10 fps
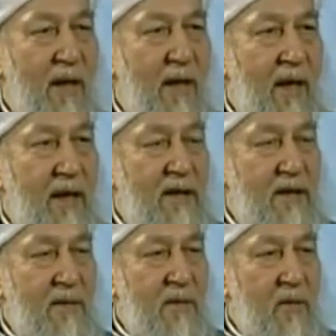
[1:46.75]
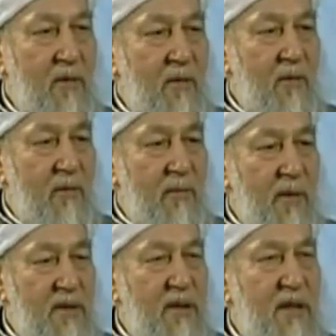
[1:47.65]
as a
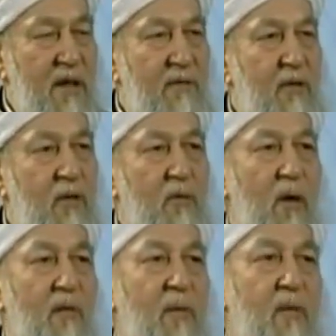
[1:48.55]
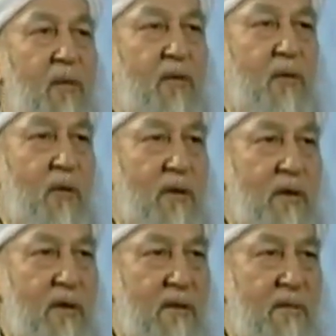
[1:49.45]
person of the Ummah of
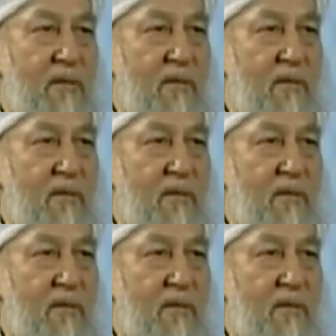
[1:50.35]
Muhammad